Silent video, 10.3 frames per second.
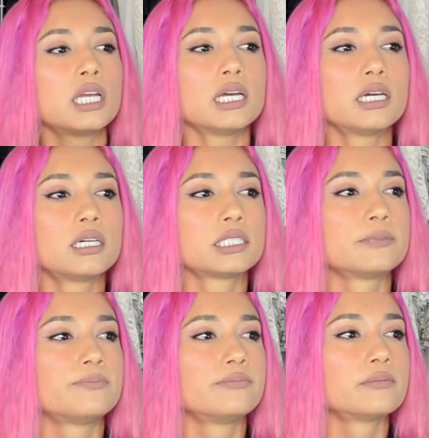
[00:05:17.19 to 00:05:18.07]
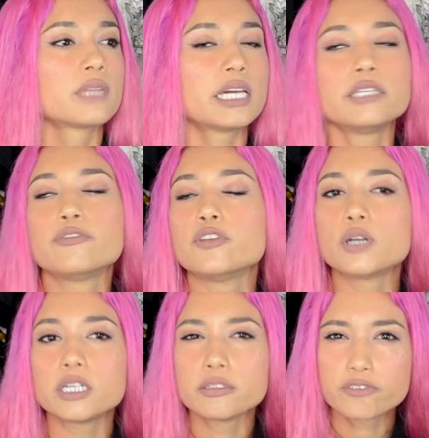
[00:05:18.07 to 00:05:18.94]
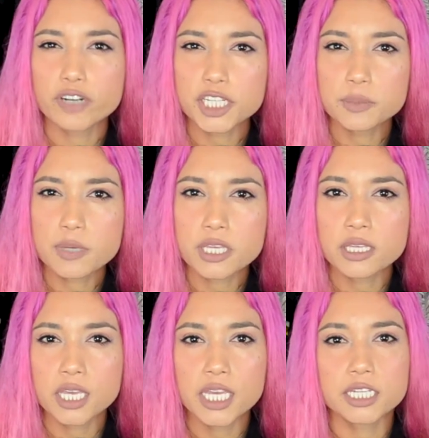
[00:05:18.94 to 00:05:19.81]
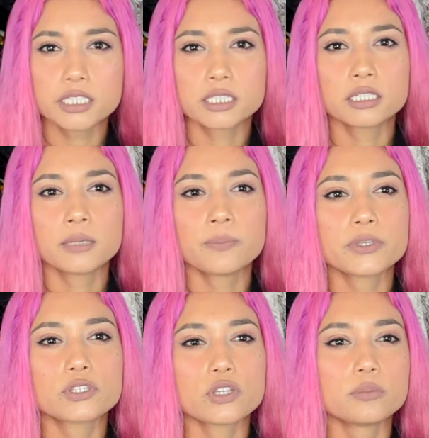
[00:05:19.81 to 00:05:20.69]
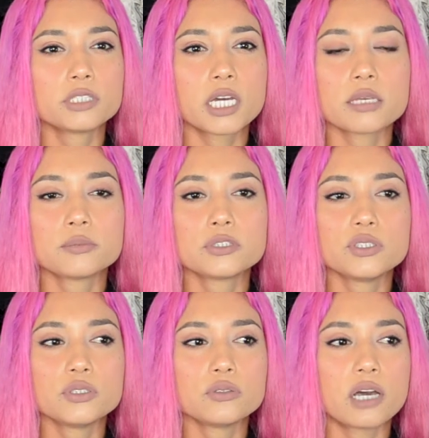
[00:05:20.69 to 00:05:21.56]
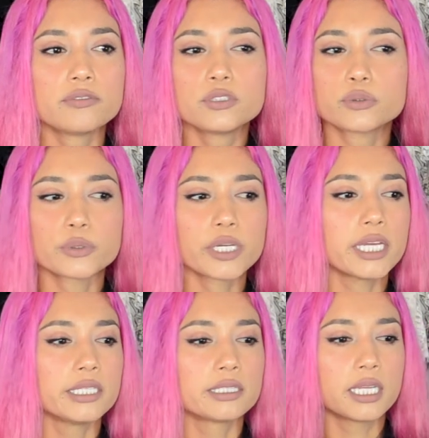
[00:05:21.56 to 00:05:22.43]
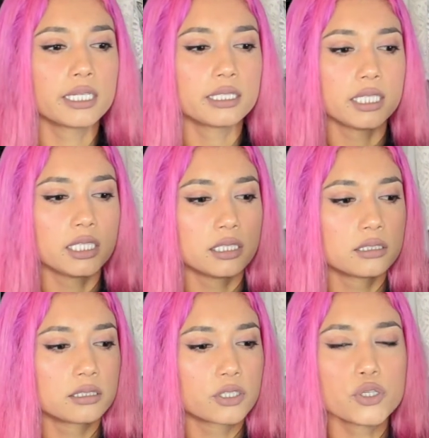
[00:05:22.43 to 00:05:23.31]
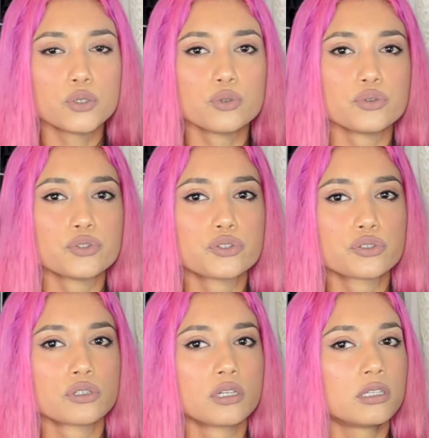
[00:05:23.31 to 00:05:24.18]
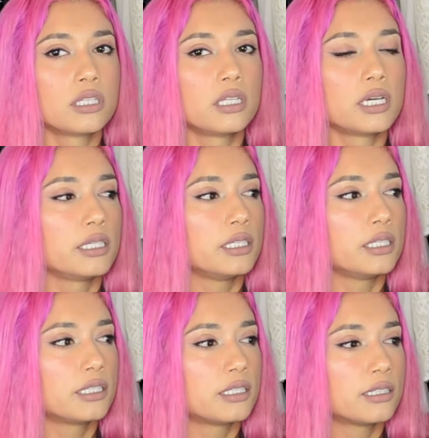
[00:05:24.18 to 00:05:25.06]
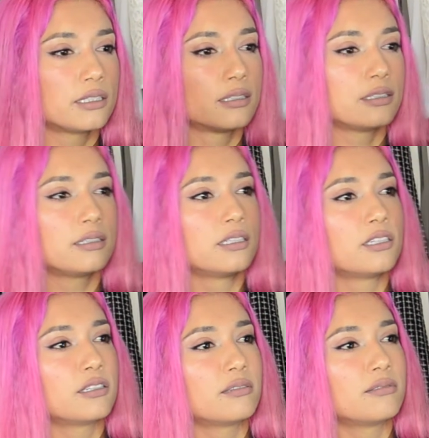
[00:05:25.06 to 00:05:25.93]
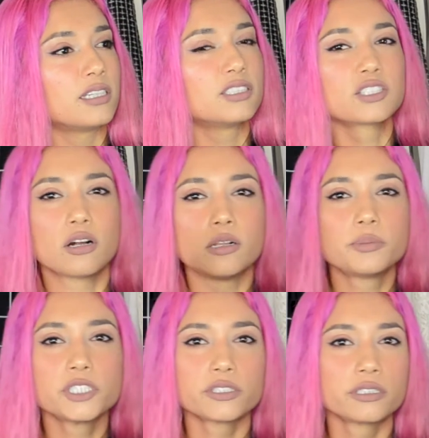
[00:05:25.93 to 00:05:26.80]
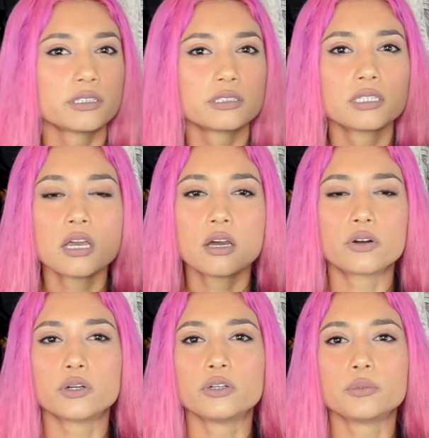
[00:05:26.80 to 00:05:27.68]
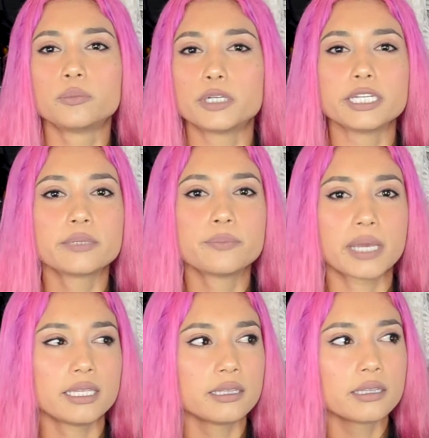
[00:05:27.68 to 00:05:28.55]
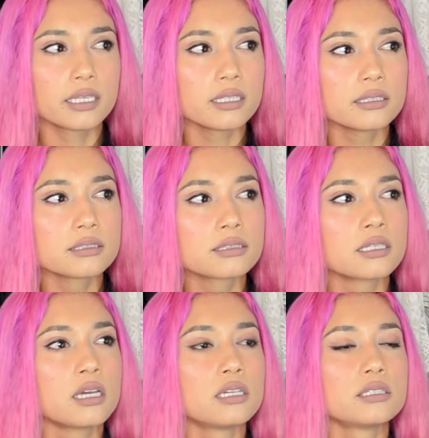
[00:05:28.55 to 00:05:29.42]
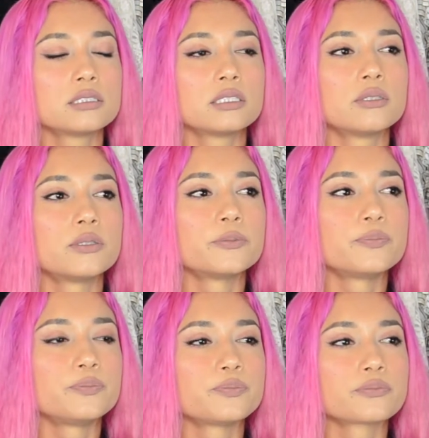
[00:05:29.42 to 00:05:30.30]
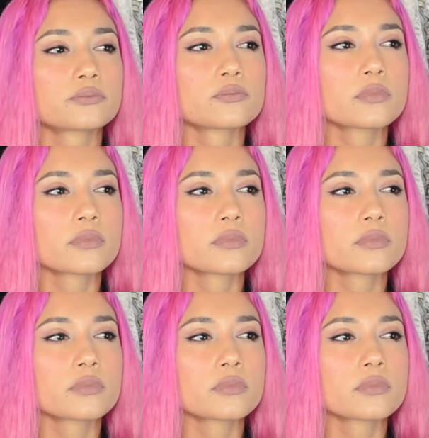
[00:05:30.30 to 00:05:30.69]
And if you are in freshman year, sometimes you have to create like these huge like sculptures or bring paintings. So